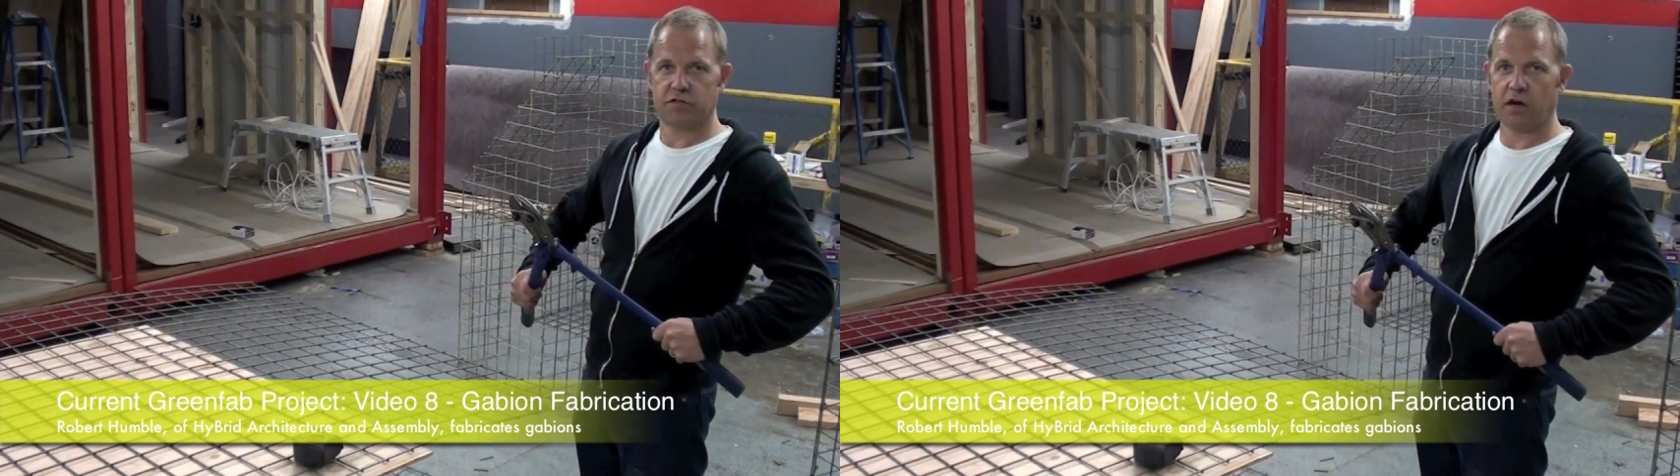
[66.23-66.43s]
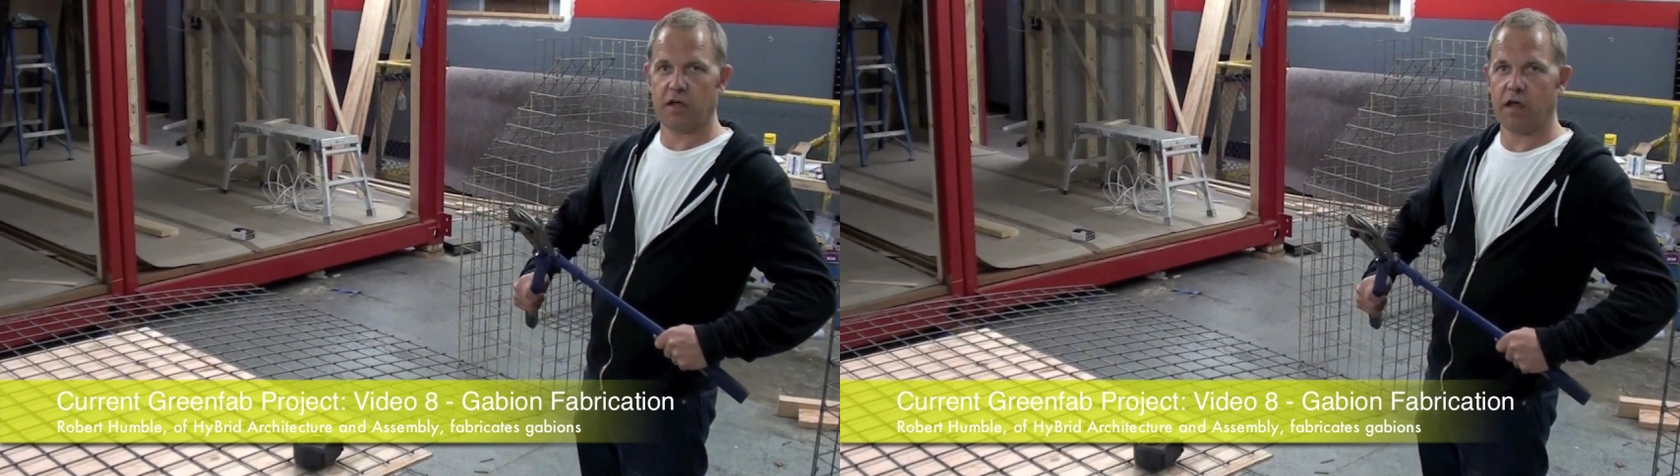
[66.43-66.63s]

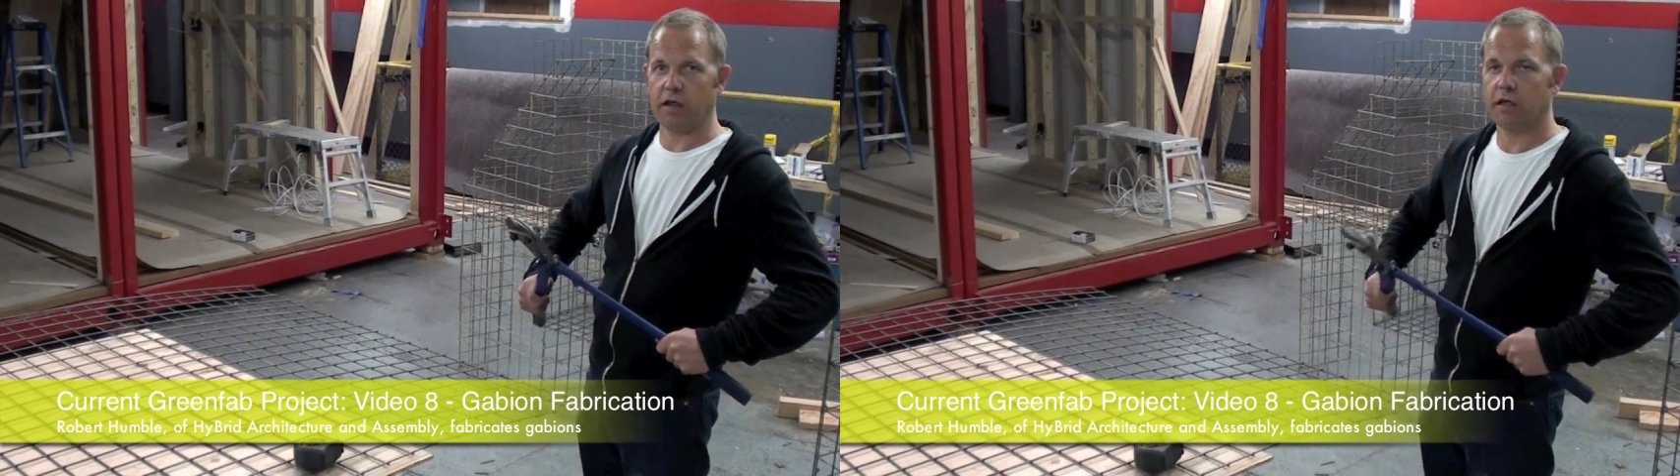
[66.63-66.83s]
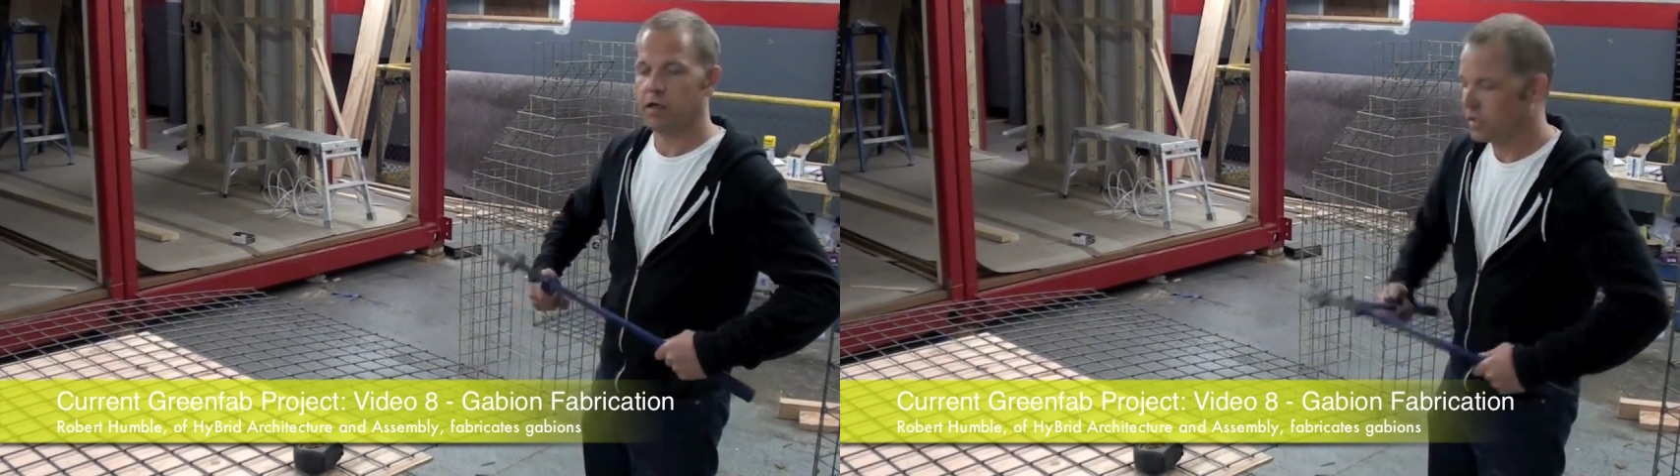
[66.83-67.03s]
start
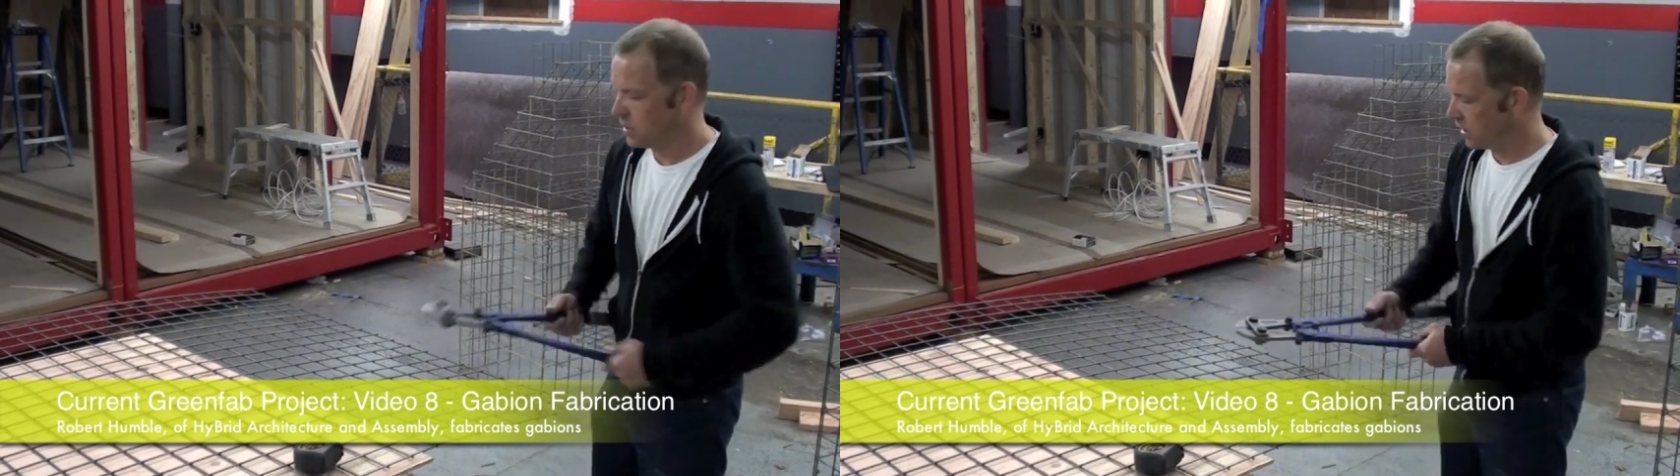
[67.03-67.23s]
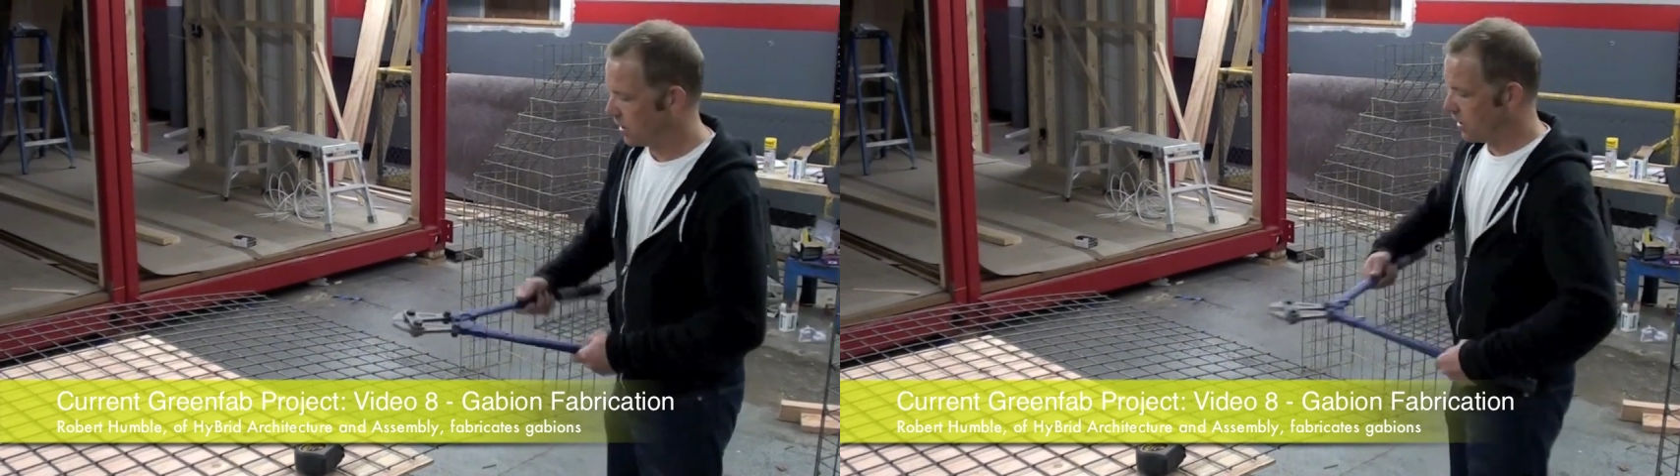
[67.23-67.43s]
cutting.
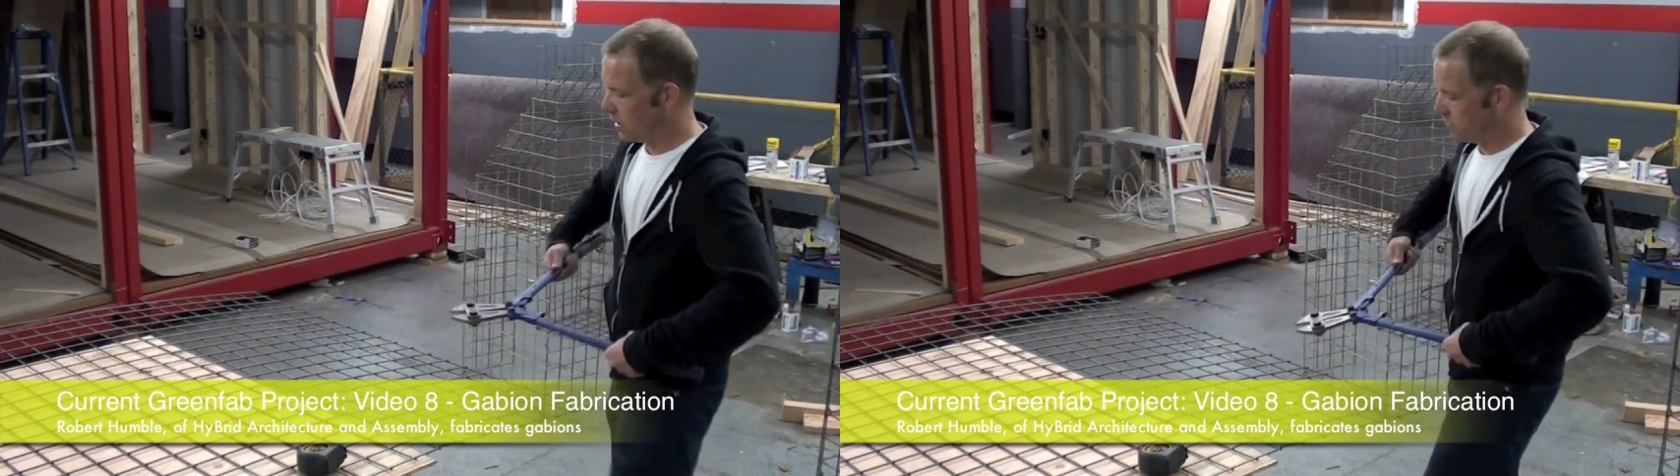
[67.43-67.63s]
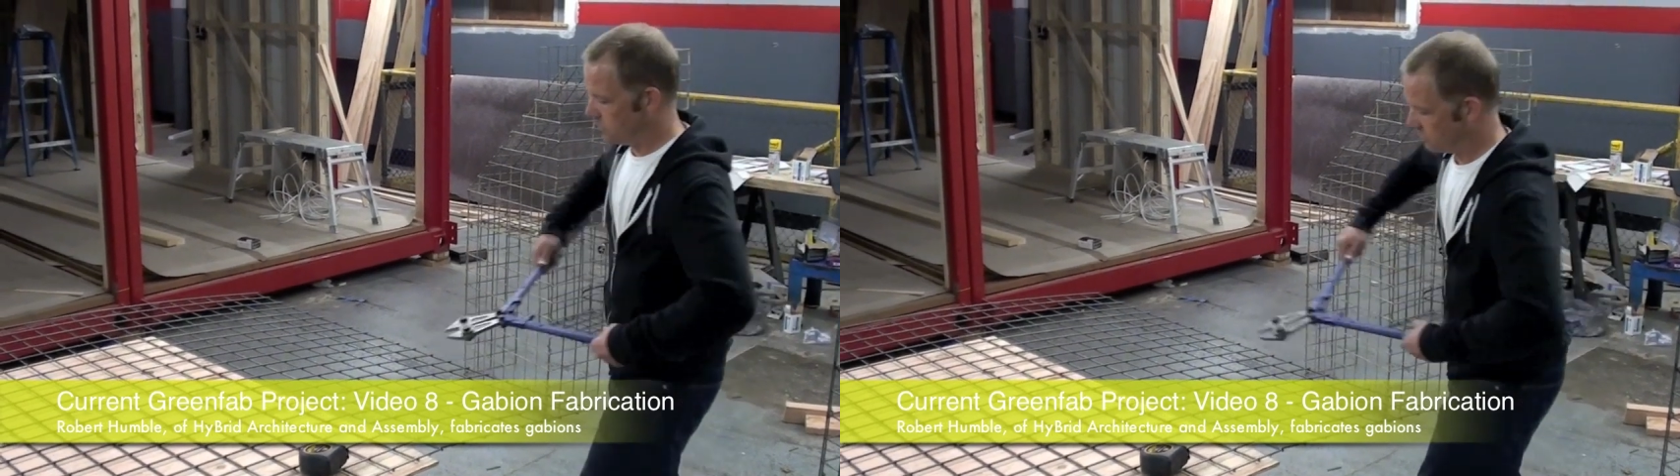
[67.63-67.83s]
Uh, it